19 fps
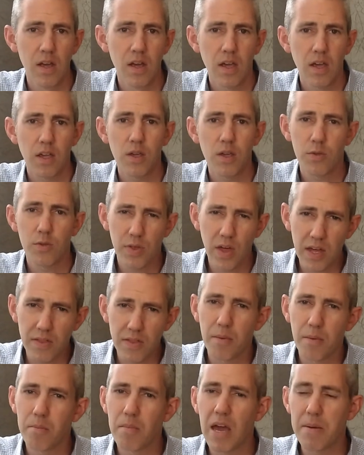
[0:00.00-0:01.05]
You think
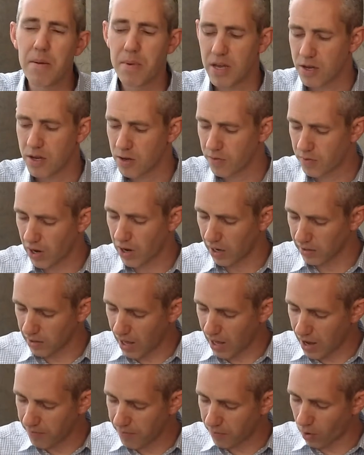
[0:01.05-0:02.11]
that maybe you've got
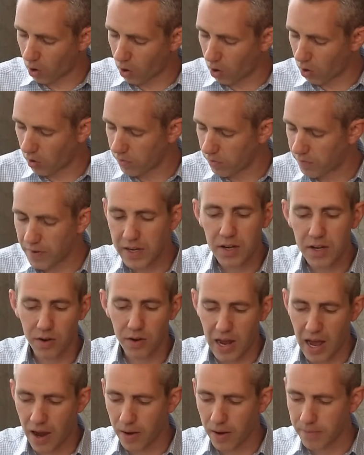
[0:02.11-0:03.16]
life all figured
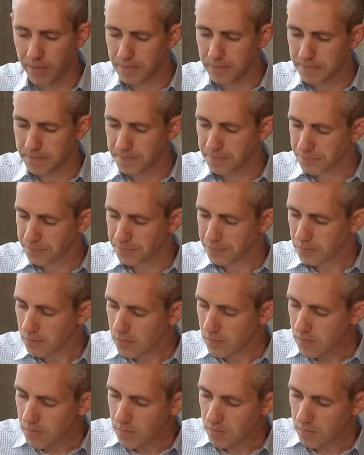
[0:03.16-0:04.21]
out?
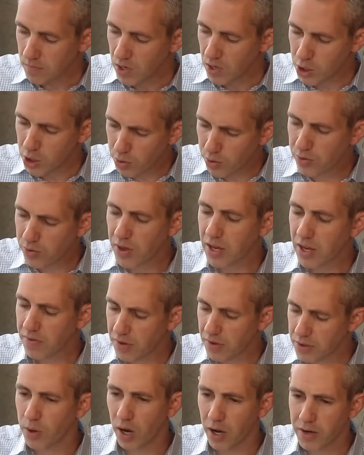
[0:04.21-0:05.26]
You think
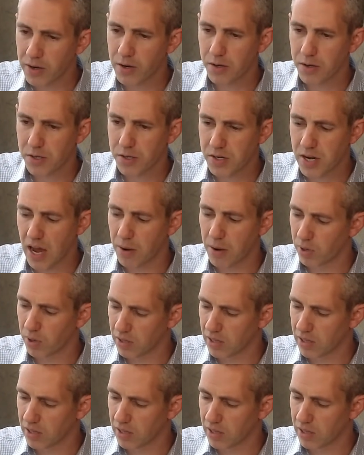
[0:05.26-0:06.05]
that you understand what